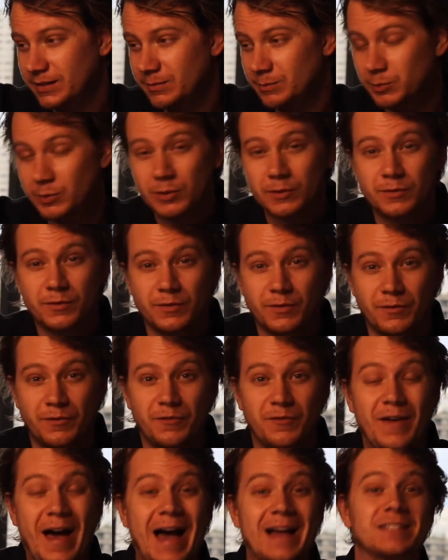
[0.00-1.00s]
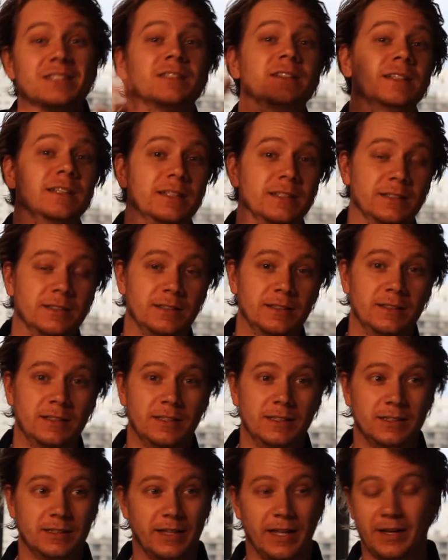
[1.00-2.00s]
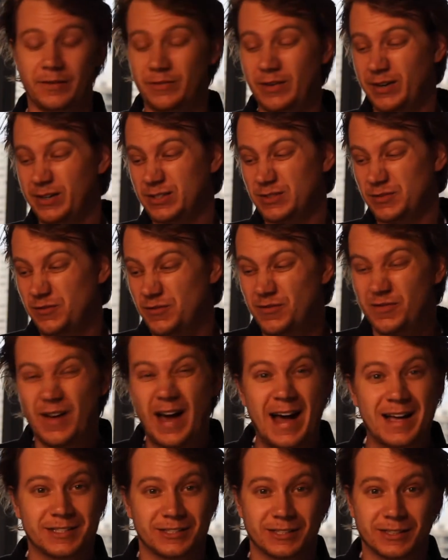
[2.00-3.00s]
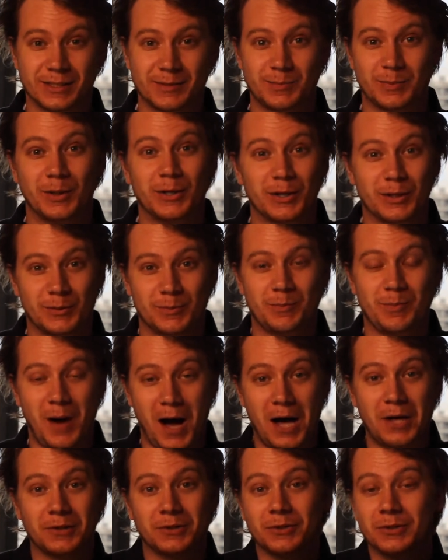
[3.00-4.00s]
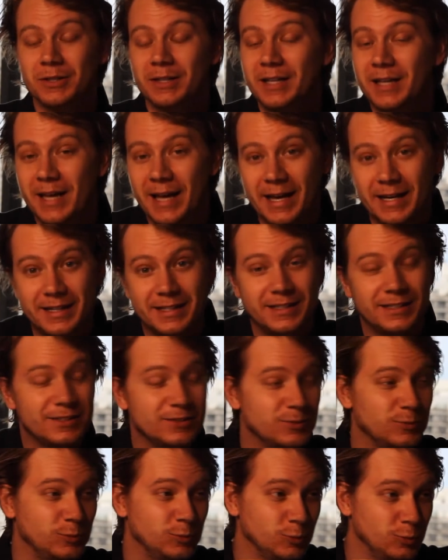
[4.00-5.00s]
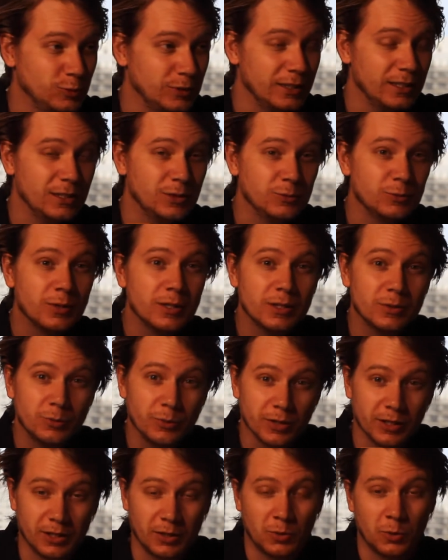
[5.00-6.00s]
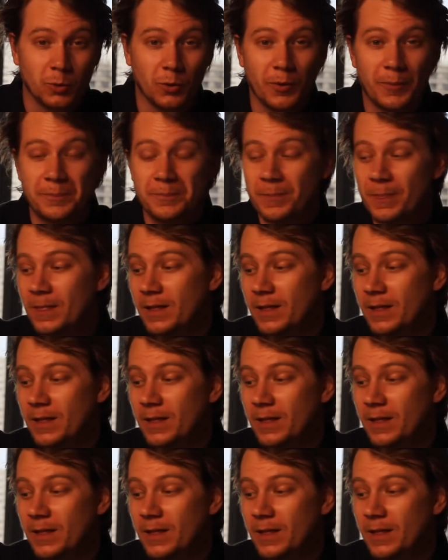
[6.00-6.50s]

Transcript: proof varies vastly per bottle, and it is really, really, really cool.